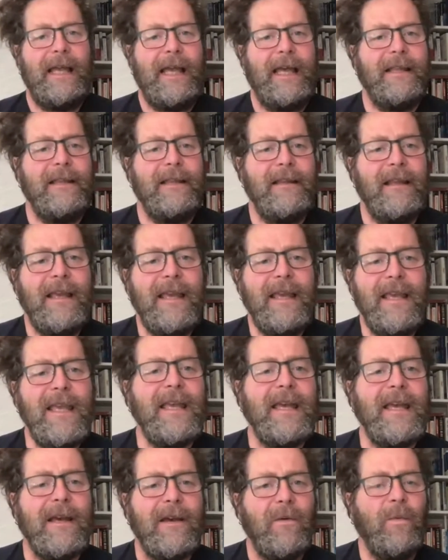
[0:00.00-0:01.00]
And
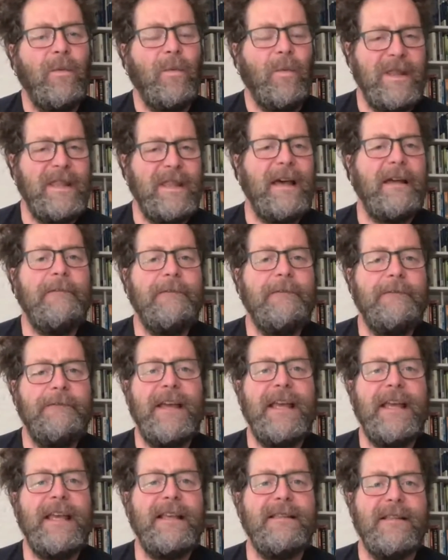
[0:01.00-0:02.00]
here we then
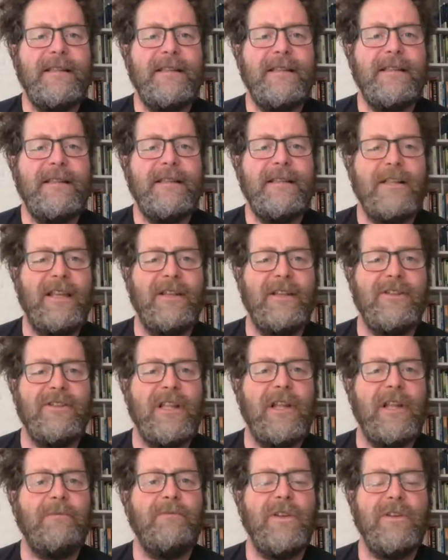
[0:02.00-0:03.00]
face the
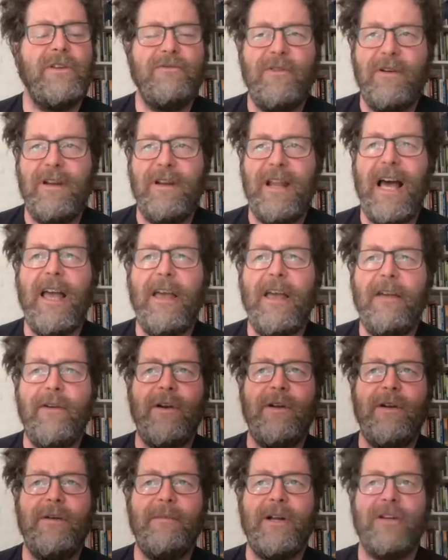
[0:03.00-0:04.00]
challenge that we rely
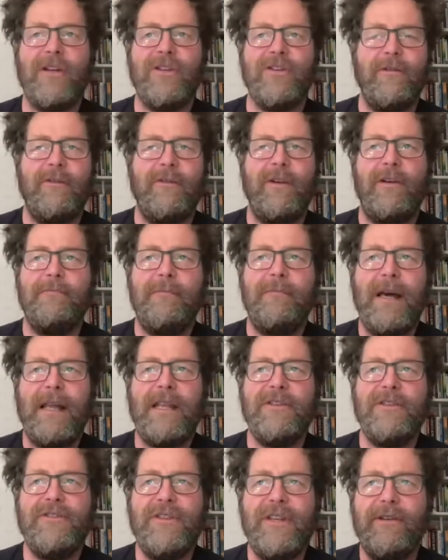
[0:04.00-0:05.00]
very much on our
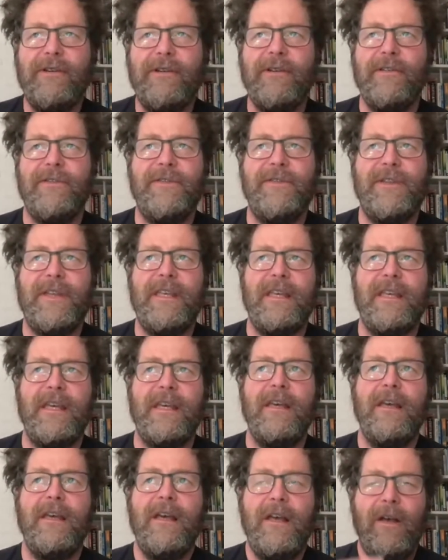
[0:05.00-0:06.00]
managerial
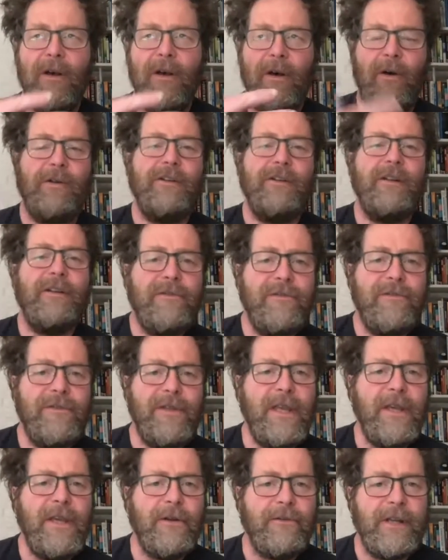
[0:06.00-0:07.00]
thinking on a
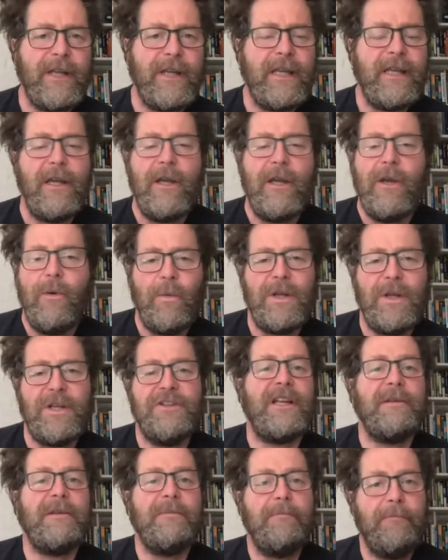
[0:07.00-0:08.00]
theory
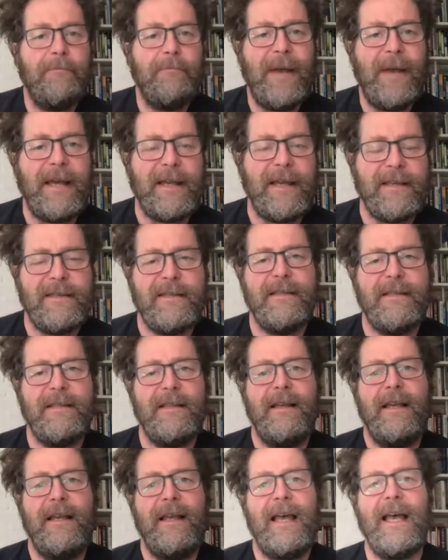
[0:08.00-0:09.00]
which at
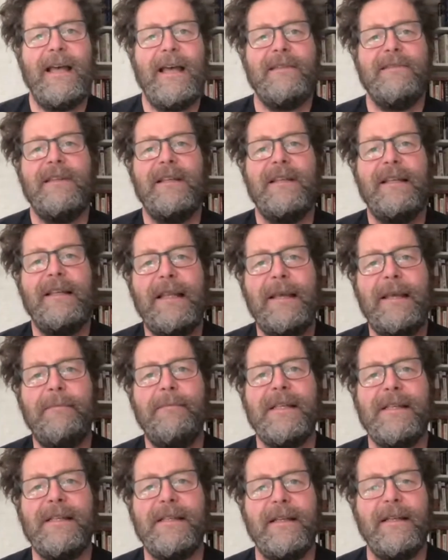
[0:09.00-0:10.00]
best has a
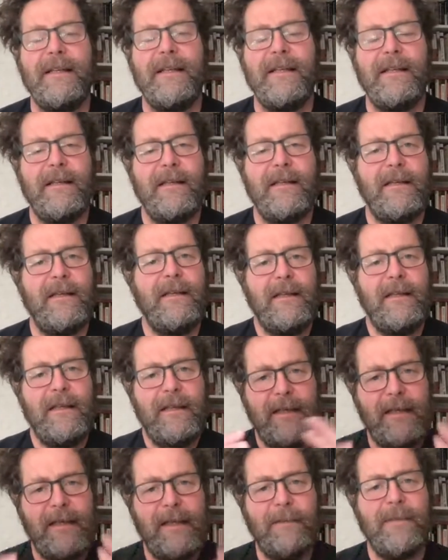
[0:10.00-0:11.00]
limited,
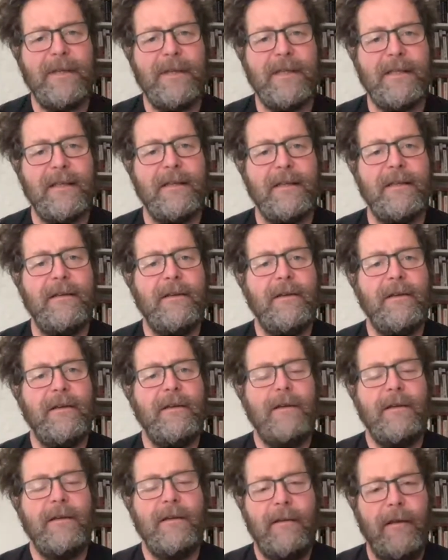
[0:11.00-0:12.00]
limited
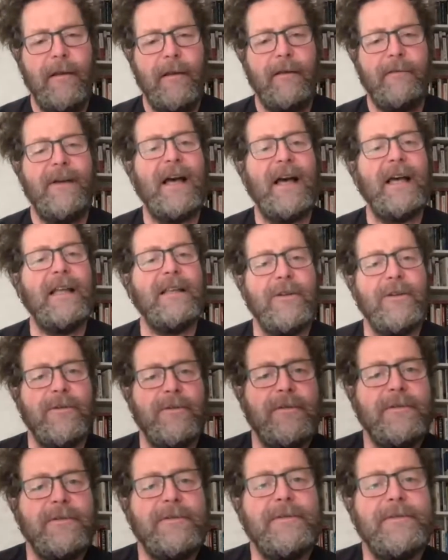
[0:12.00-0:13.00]
uh, value.